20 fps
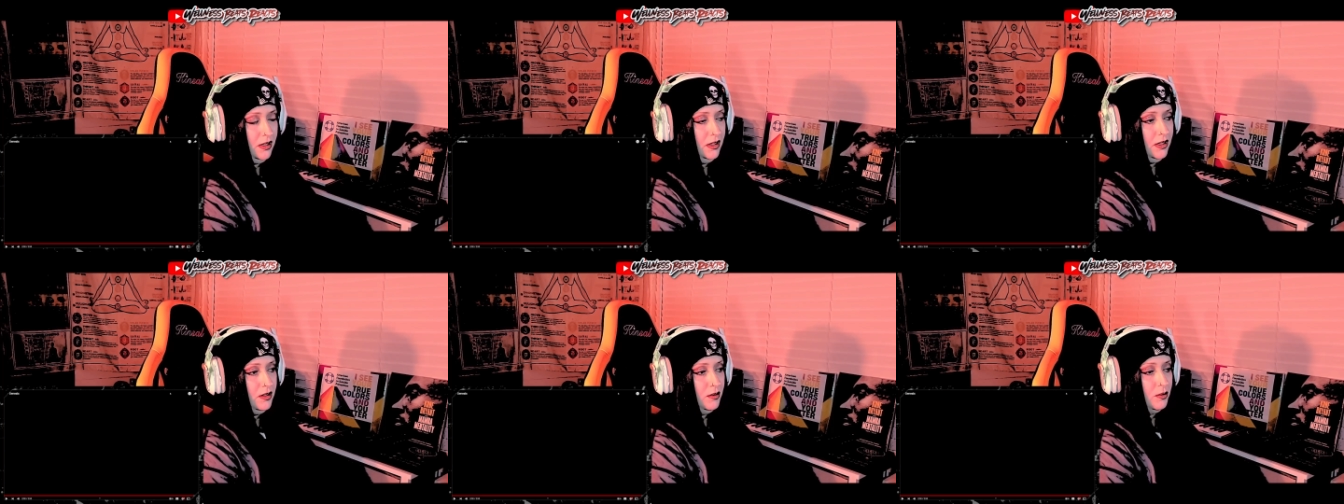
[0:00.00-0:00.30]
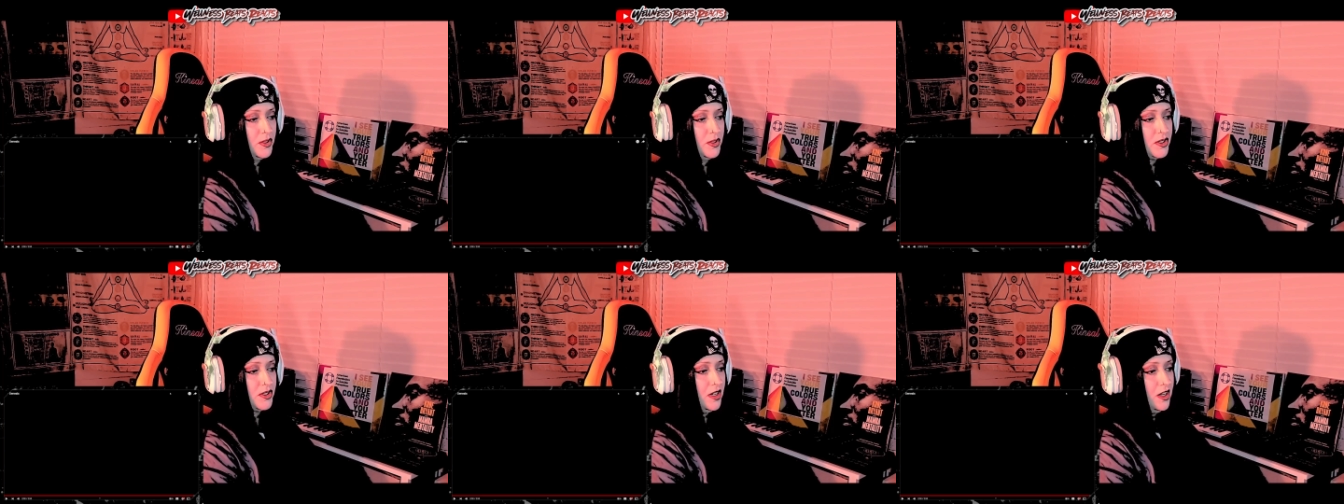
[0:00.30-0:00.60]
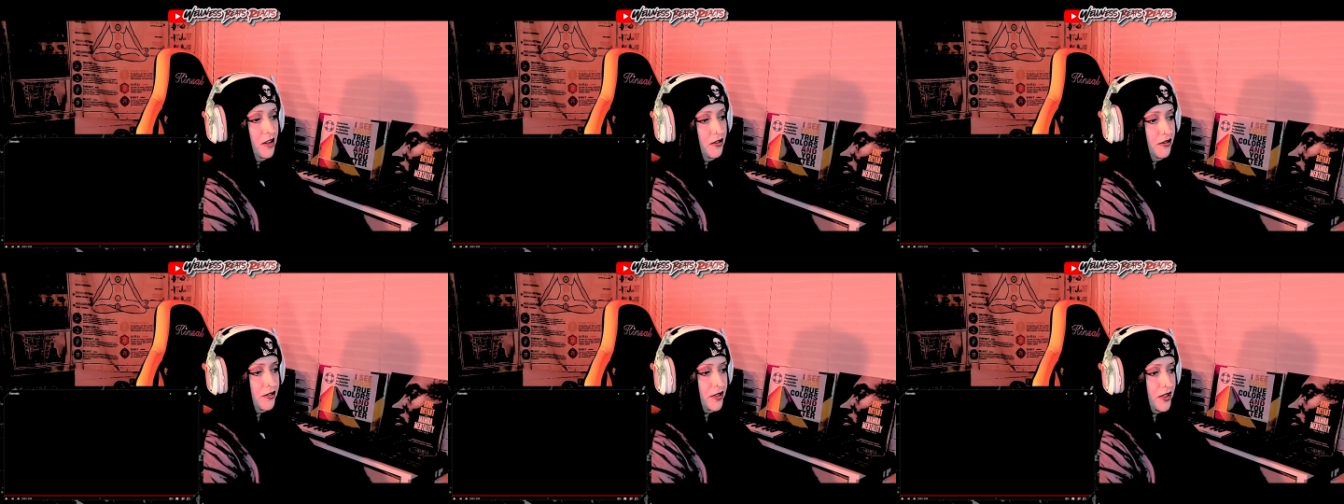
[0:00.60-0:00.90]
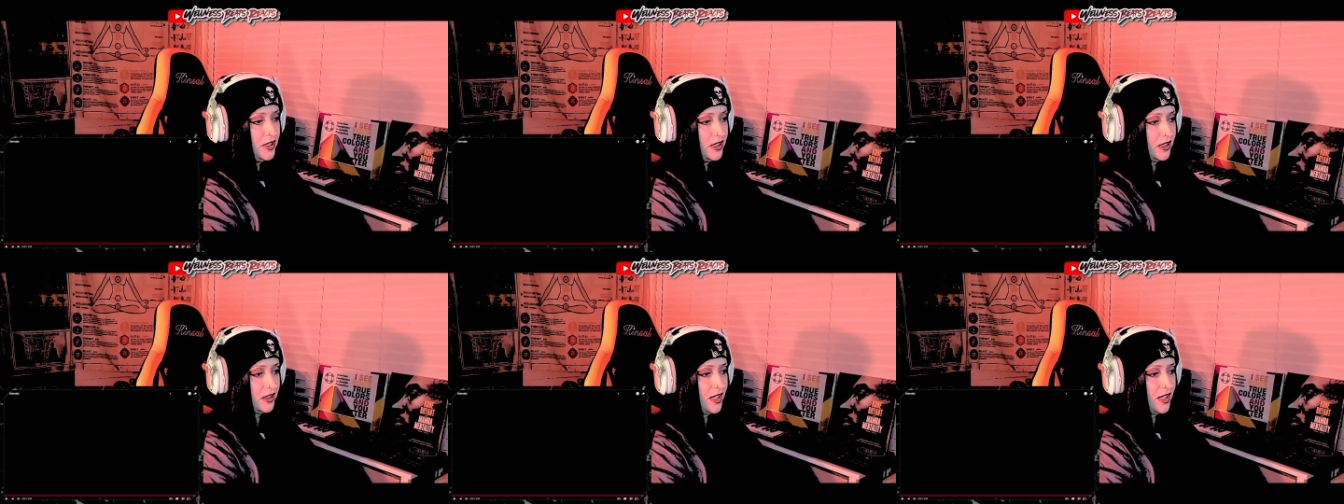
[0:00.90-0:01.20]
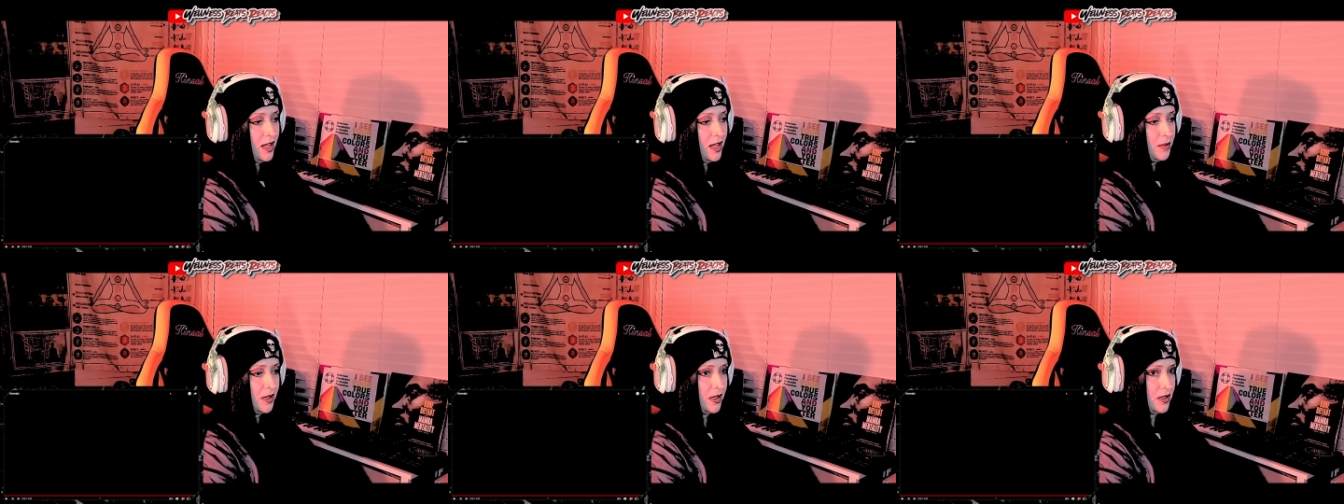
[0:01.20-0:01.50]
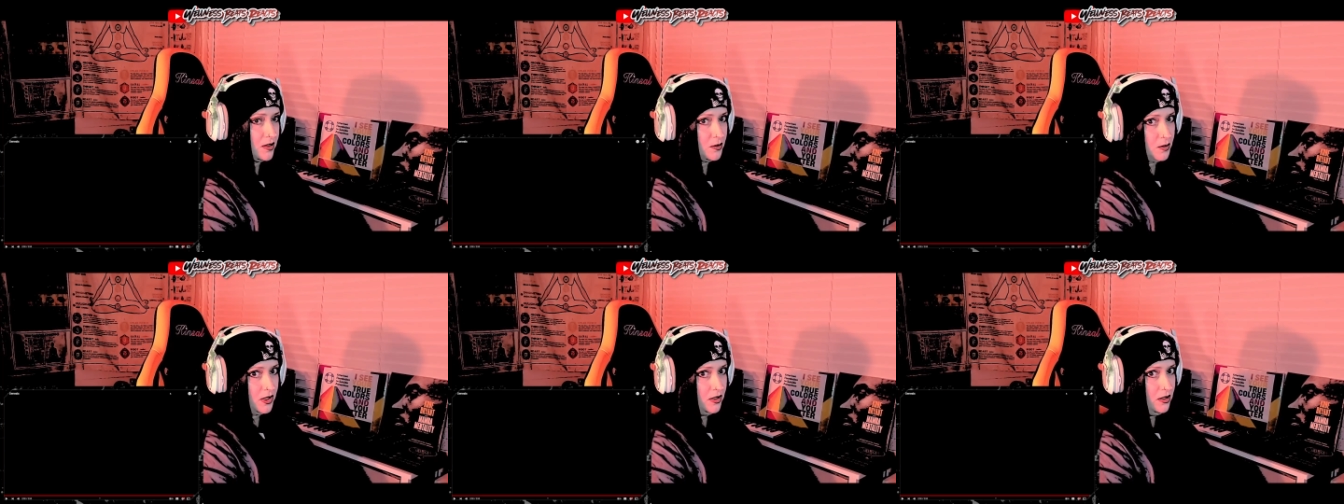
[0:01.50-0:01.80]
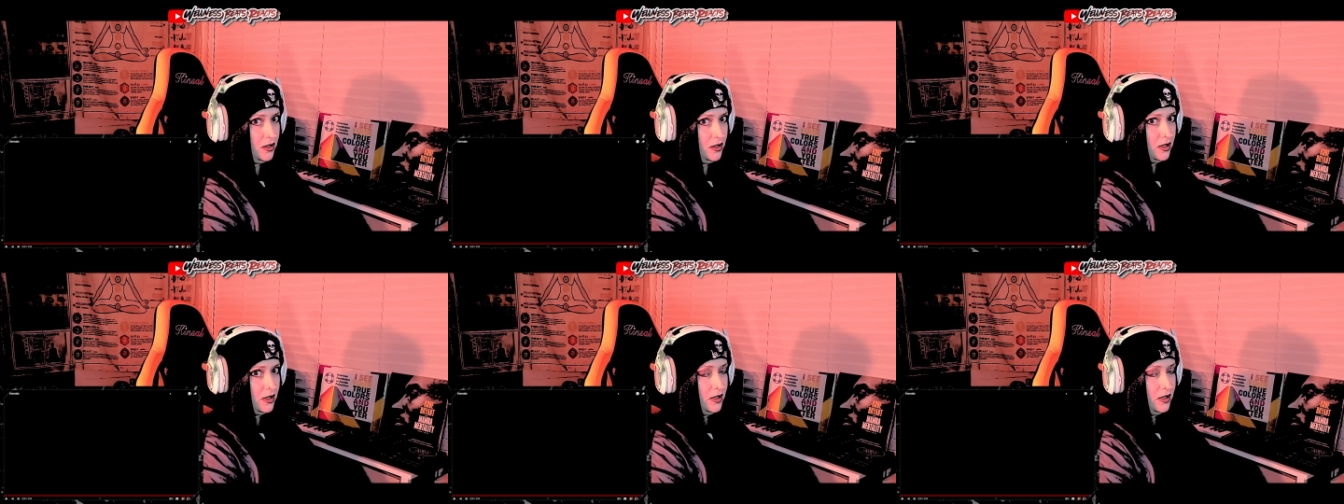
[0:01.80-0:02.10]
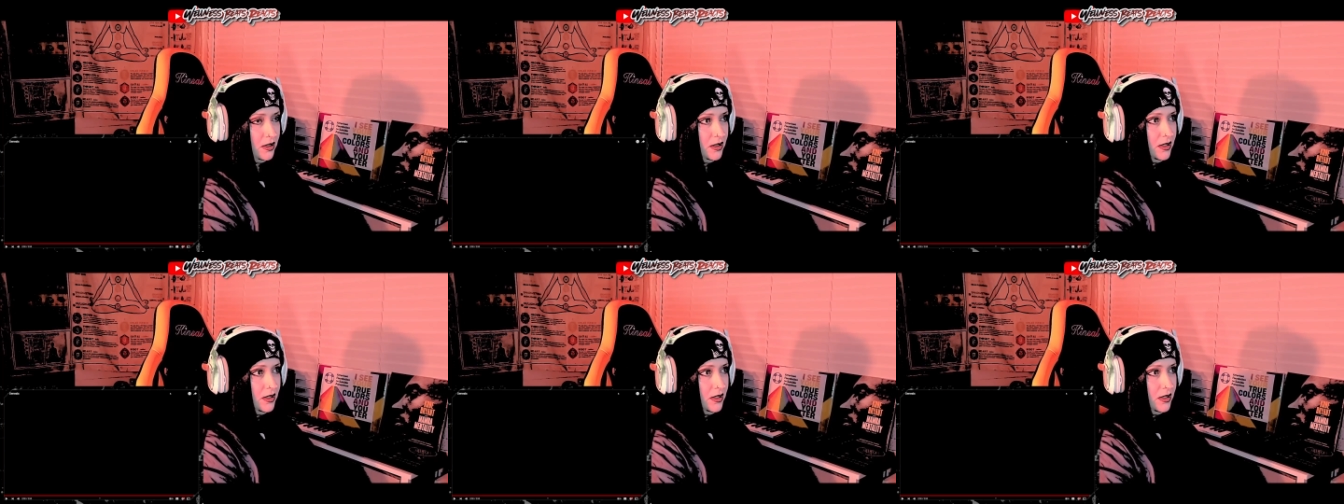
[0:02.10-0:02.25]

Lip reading: We should all feel like that because we are.